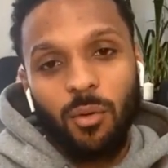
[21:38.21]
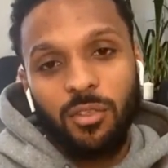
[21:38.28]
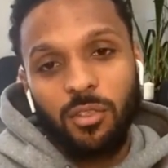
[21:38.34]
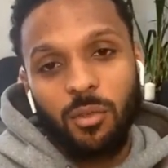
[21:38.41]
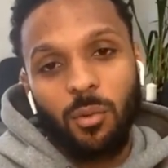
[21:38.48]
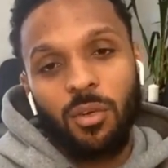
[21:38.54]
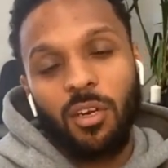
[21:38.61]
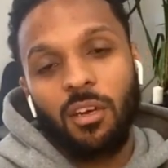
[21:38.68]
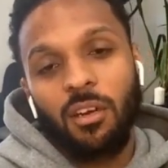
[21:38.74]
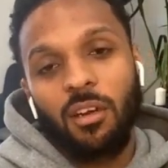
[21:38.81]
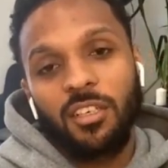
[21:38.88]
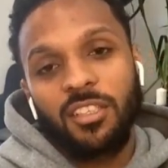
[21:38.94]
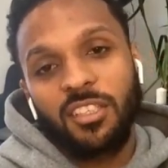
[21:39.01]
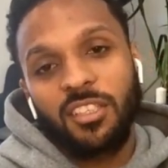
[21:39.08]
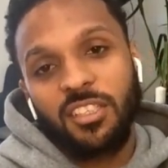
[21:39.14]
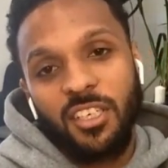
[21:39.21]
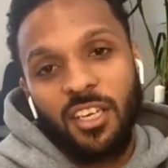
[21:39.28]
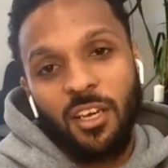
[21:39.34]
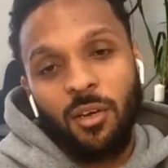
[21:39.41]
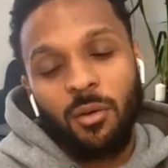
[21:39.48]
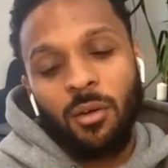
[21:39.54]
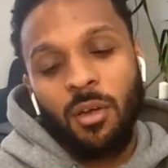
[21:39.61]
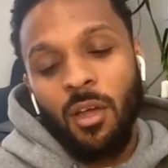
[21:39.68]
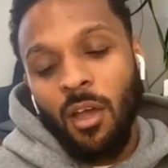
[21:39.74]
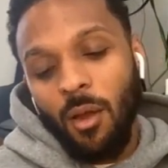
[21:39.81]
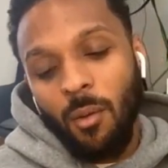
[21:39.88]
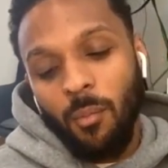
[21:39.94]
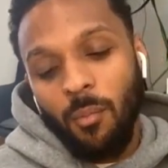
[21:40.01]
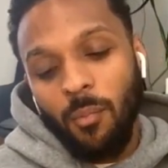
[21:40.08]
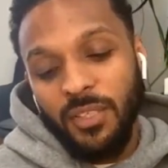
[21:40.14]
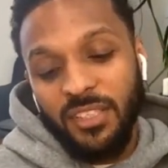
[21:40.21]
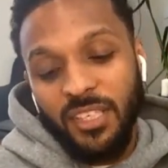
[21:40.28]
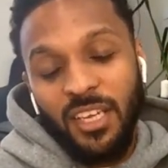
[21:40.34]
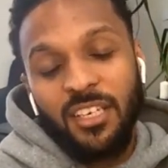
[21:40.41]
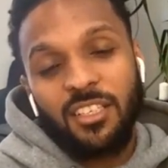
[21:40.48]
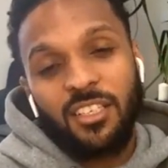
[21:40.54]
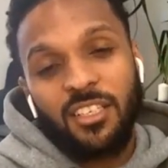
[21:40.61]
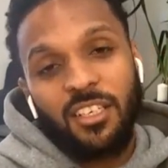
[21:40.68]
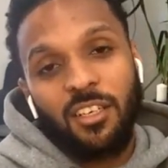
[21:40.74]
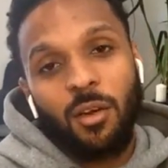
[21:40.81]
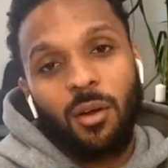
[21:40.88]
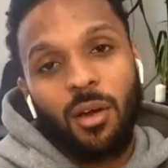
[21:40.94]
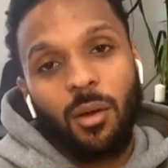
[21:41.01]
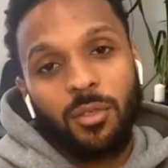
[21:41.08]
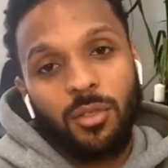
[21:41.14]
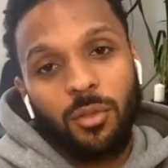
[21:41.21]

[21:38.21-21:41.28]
do on a larger scale. Potentially, though, I